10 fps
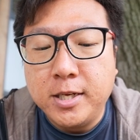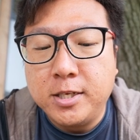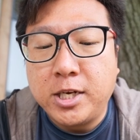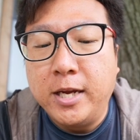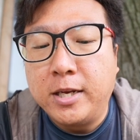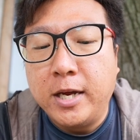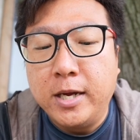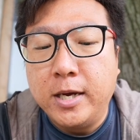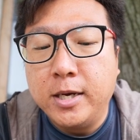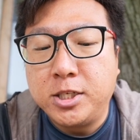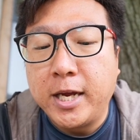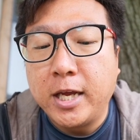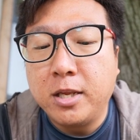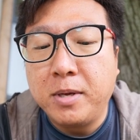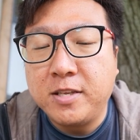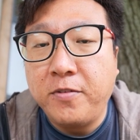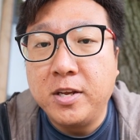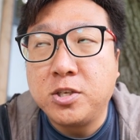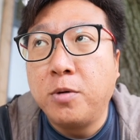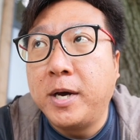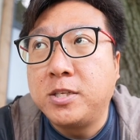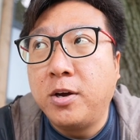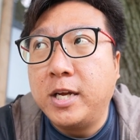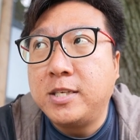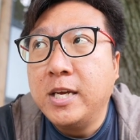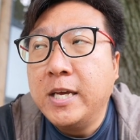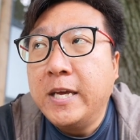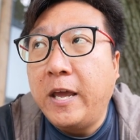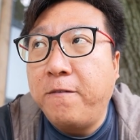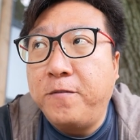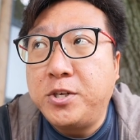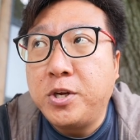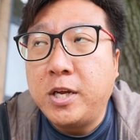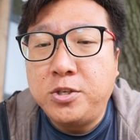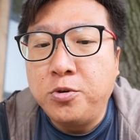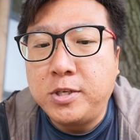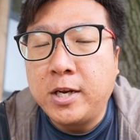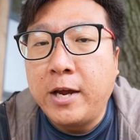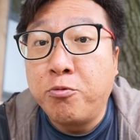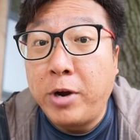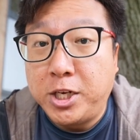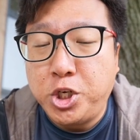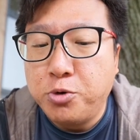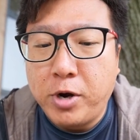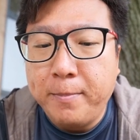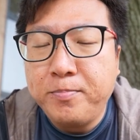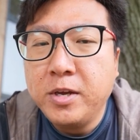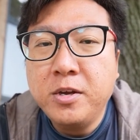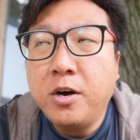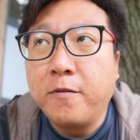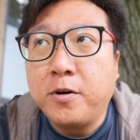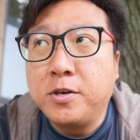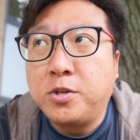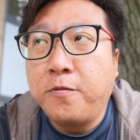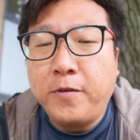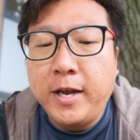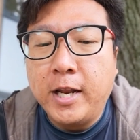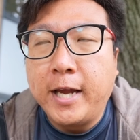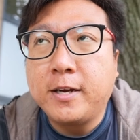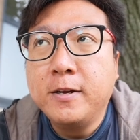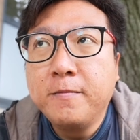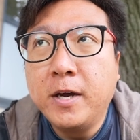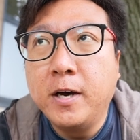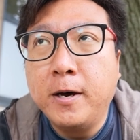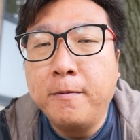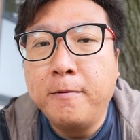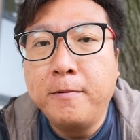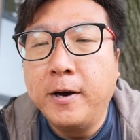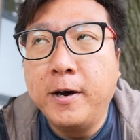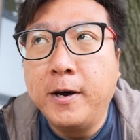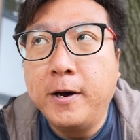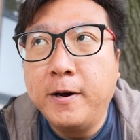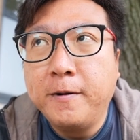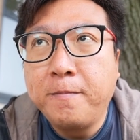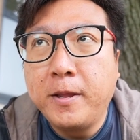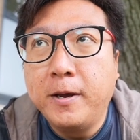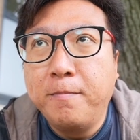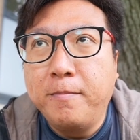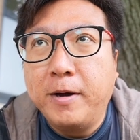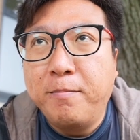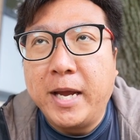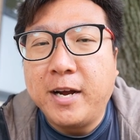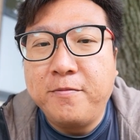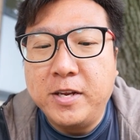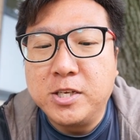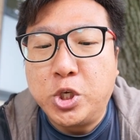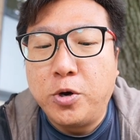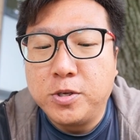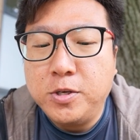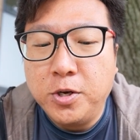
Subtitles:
the Gigantamax Venusaur, but it's not as efficient as using like Reshiram, of course, to fight like a Mega Venusaur,